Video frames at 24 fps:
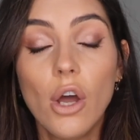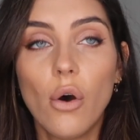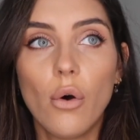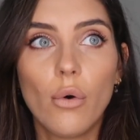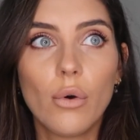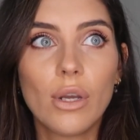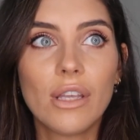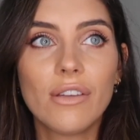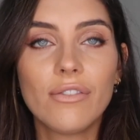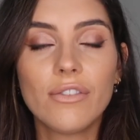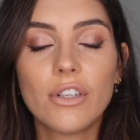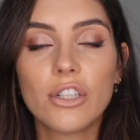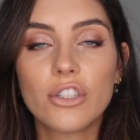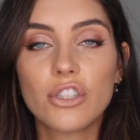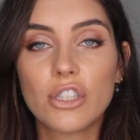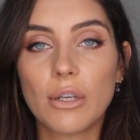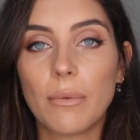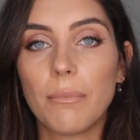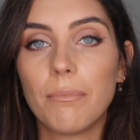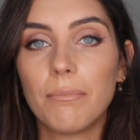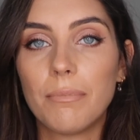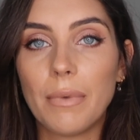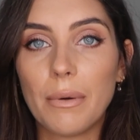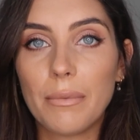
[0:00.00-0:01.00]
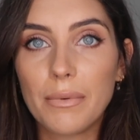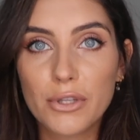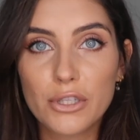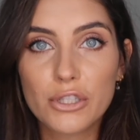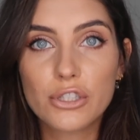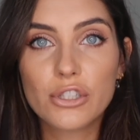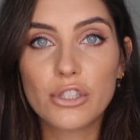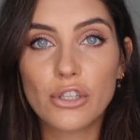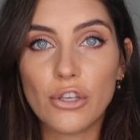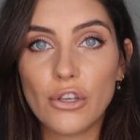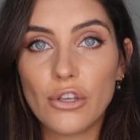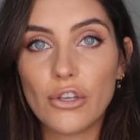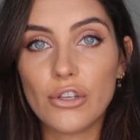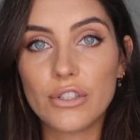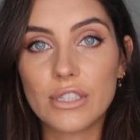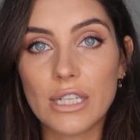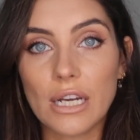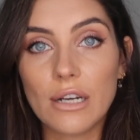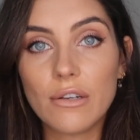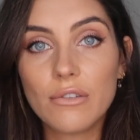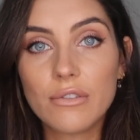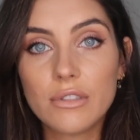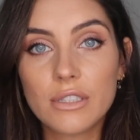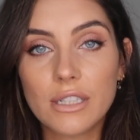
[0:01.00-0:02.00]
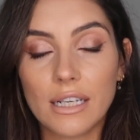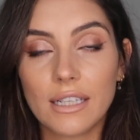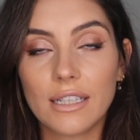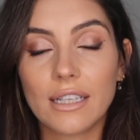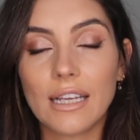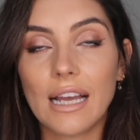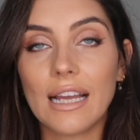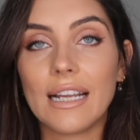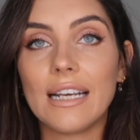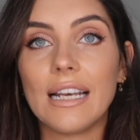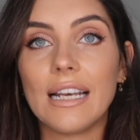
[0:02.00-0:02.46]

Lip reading: or even a jumper with a skirt out. Like, I